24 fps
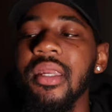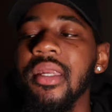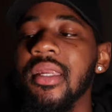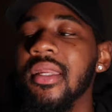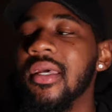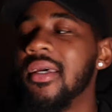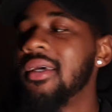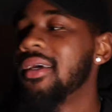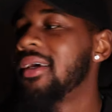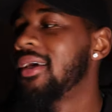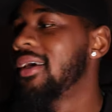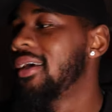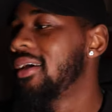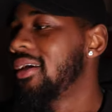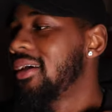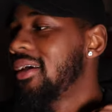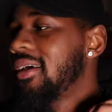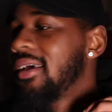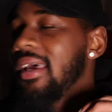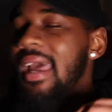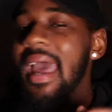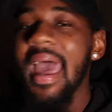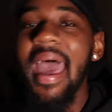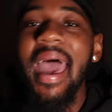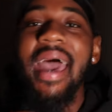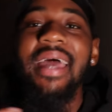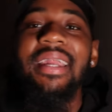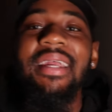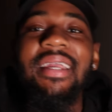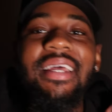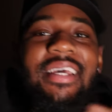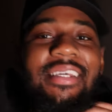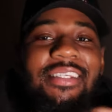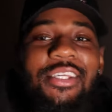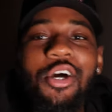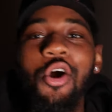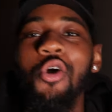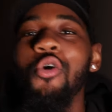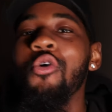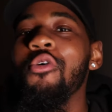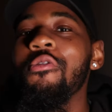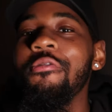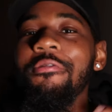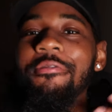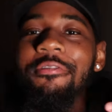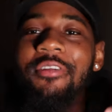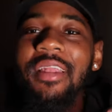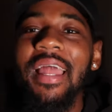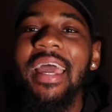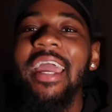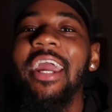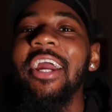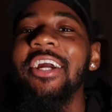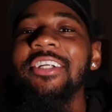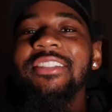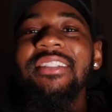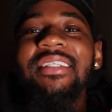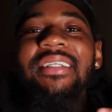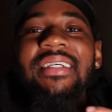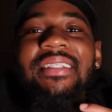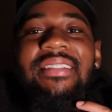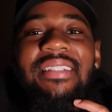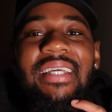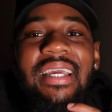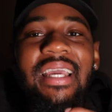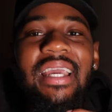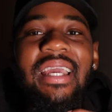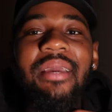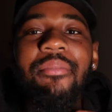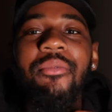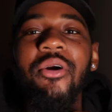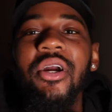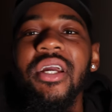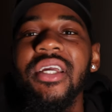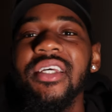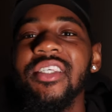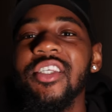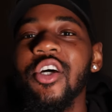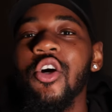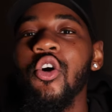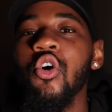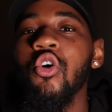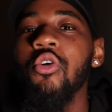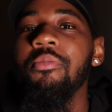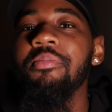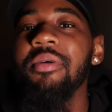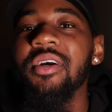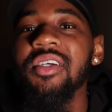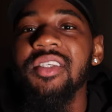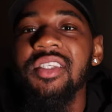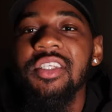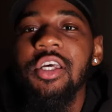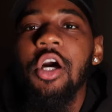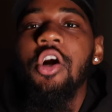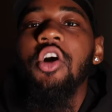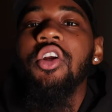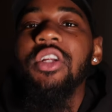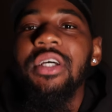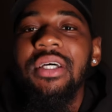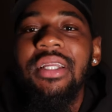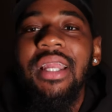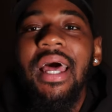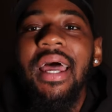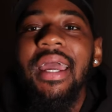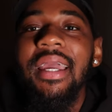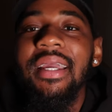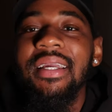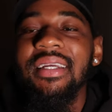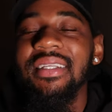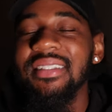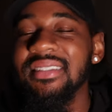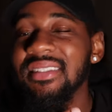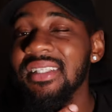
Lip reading: and added his whole flair to the team, or his whole persona, like,